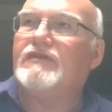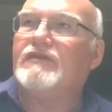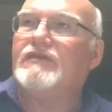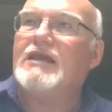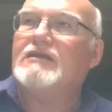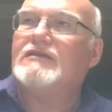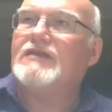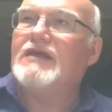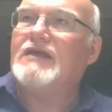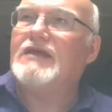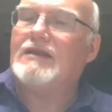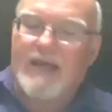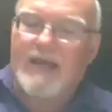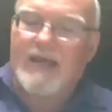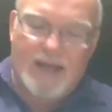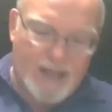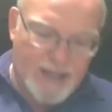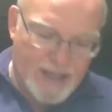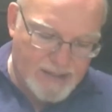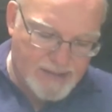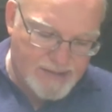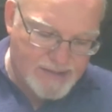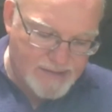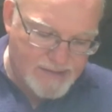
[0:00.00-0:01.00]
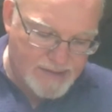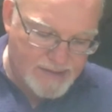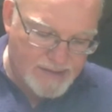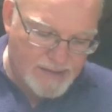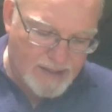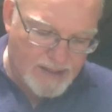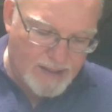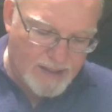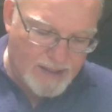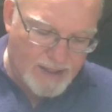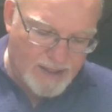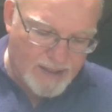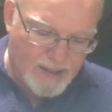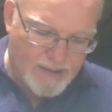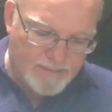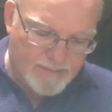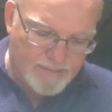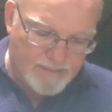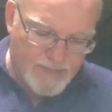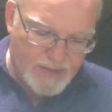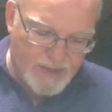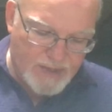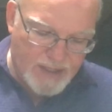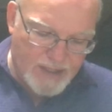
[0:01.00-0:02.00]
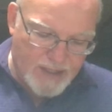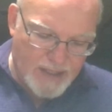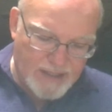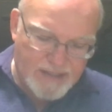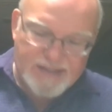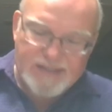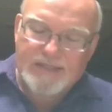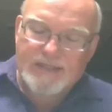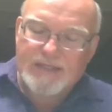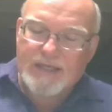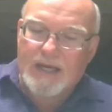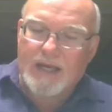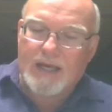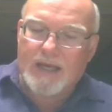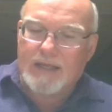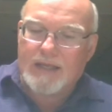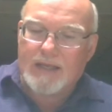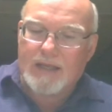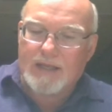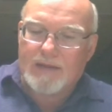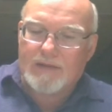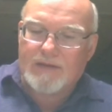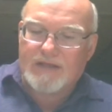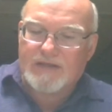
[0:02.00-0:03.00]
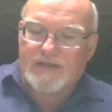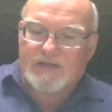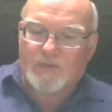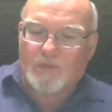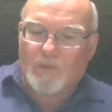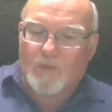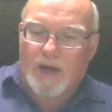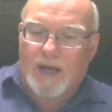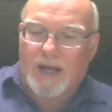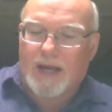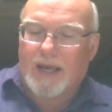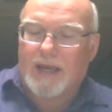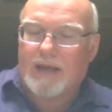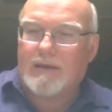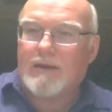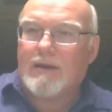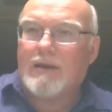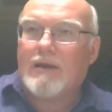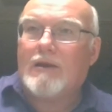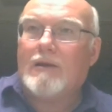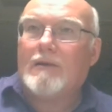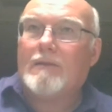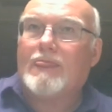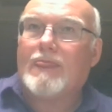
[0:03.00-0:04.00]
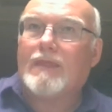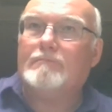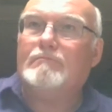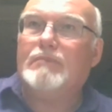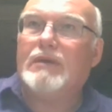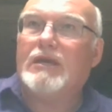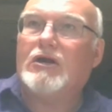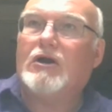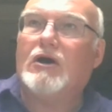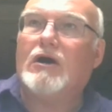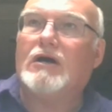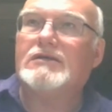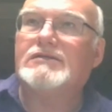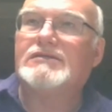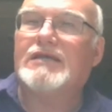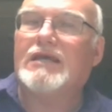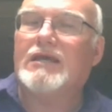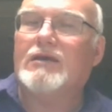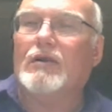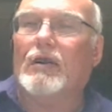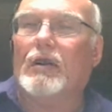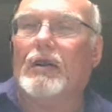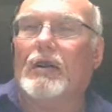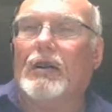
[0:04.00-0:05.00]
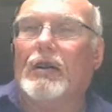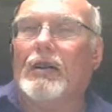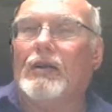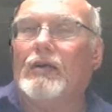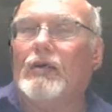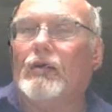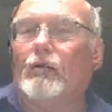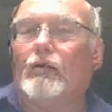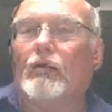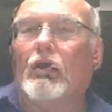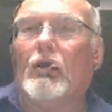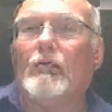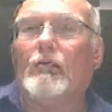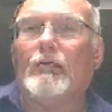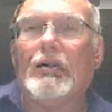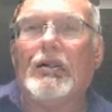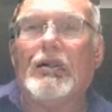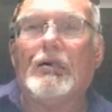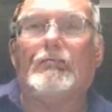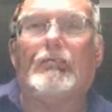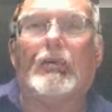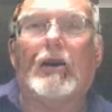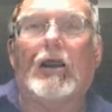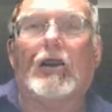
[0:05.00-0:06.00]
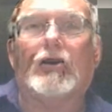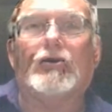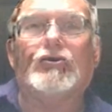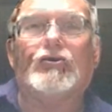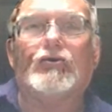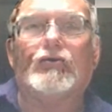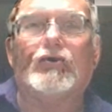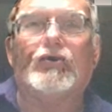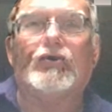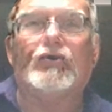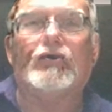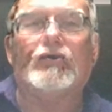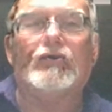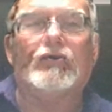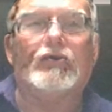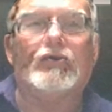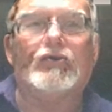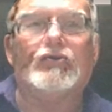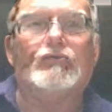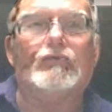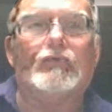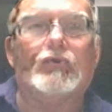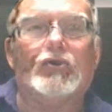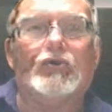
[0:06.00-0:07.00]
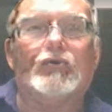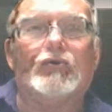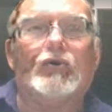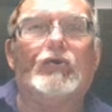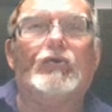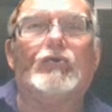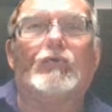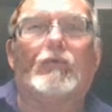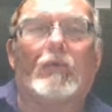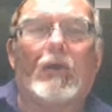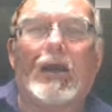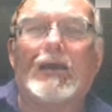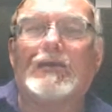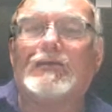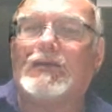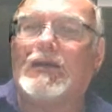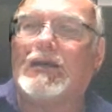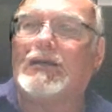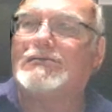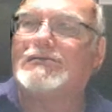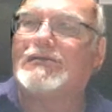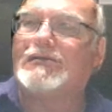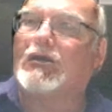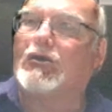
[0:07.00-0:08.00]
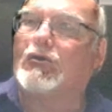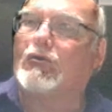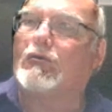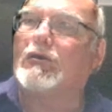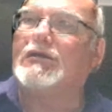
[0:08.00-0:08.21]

it's done this way because it was in the Roman Empire. You couldn't write things that criticized the Roman Empire,